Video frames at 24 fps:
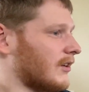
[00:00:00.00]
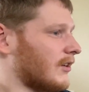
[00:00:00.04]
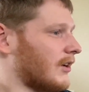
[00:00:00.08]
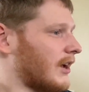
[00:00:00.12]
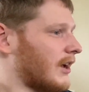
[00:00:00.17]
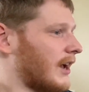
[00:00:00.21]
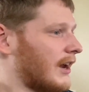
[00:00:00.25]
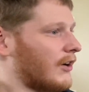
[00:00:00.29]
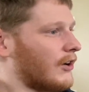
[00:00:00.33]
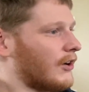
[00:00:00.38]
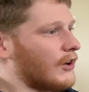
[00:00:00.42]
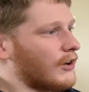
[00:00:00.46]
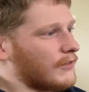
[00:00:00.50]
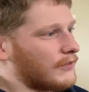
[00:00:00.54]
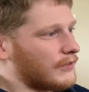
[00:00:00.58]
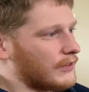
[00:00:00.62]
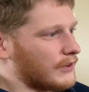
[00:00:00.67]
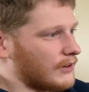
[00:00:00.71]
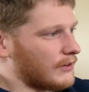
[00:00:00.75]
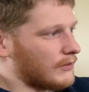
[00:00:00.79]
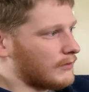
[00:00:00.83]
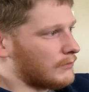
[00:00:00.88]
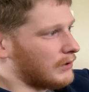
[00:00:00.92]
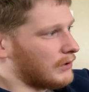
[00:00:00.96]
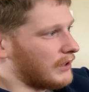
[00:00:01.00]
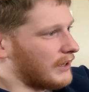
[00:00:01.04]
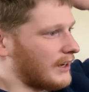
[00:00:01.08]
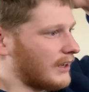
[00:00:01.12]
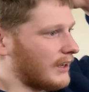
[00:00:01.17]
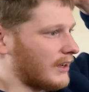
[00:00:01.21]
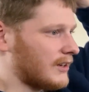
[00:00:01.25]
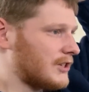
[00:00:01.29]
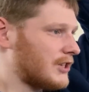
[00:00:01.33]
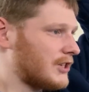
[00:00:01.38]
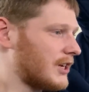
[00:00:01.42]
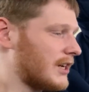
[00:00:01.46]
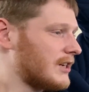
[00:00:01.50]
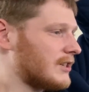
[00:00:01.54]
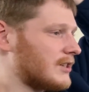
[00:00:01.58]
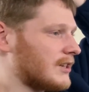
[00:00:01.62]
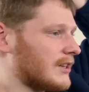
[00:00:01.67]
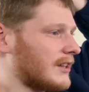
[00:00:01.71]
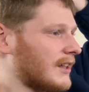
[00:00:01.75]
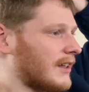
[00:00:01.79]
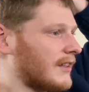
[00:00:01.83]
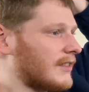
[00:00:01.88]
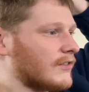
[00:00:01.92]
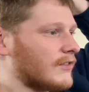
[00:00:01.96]
So I don't know if they're planning on
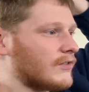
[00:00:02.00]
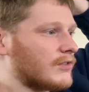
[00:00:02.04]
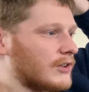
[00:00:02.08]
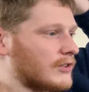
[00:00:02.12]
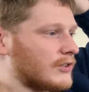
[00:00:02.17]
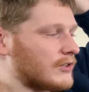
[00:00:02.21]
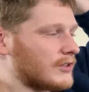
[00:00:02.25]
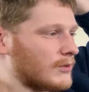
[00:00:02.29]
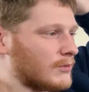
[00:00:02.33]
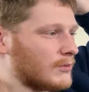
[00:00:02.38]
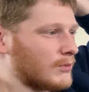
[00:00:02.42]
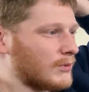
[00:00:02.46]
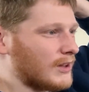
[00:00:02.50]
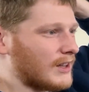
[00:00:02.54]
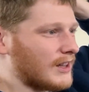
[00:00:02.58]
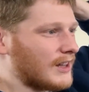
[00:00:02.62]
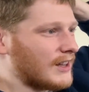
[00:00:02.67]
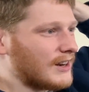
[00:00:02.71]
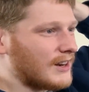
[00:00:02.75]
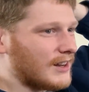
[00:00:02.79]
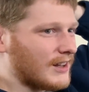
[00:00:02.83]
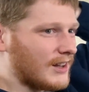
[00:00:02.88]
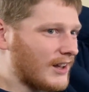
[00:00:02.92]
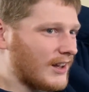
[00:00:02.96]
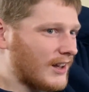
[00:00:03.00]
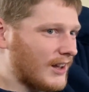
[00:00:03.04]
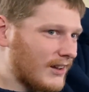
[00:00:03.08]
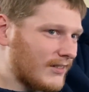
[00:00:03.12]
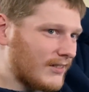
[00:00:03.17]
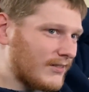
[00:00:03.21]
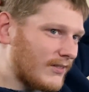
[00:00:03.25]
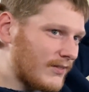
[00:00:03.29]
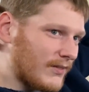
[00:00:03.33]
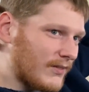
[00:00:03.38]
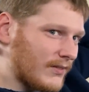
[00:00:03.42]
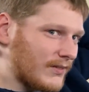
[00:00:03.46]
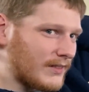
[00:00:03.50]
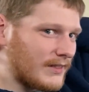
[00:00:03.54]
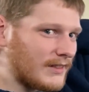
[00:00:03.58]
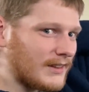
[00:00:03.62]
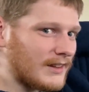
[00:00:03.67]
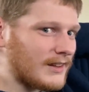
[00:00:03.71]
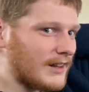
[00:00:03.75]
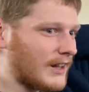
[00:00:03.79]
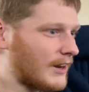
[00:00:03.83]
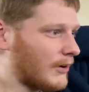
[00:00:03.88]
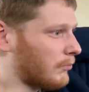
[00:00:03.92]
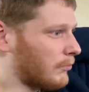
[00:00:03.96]
changing that in the future, but
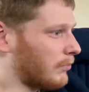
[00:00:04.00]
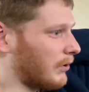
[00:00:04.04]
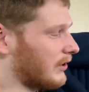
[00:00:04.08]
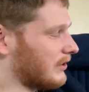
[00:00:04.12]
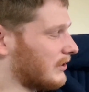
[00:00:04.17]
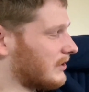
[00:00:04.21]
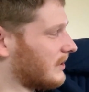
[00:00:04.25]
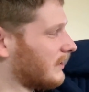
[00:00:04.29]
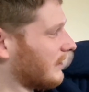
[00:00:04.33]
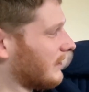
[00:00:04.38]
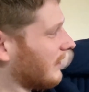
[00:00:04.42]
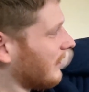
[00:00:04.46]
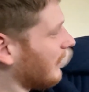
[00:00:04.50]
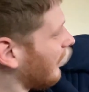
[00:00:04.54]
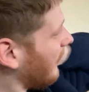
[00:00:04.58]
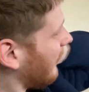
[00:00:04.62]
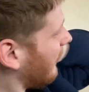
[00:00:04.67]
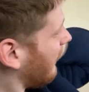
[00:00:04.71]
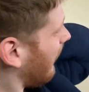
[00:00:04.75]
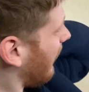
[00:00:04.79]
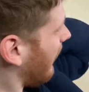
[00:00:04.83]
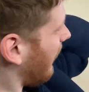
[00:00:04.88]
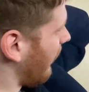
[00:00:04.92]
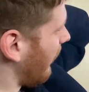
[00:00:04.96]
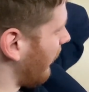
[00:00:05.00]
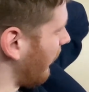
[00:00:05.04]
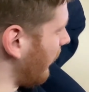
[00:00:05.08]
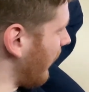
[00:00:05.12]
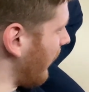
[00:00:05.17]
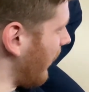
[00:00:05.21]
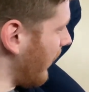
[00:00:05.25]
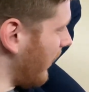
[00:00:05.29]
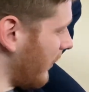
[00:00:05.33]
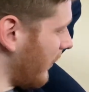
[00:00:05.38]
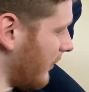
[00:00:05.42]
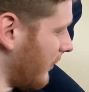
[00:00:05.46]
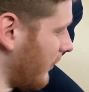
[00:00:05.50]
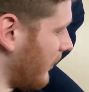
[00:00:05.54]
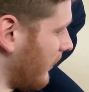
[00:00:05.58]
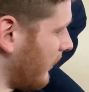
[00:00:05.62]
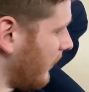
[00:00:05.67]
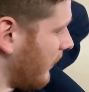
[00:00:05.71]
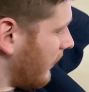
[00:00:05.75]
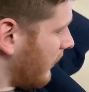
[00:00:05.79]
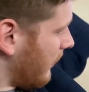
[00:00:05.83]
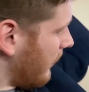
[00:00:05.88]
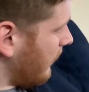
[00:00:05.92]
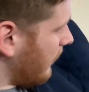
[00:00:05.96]
I don't personally like that a
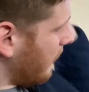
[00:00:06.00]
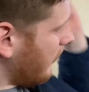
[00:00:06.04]
lot.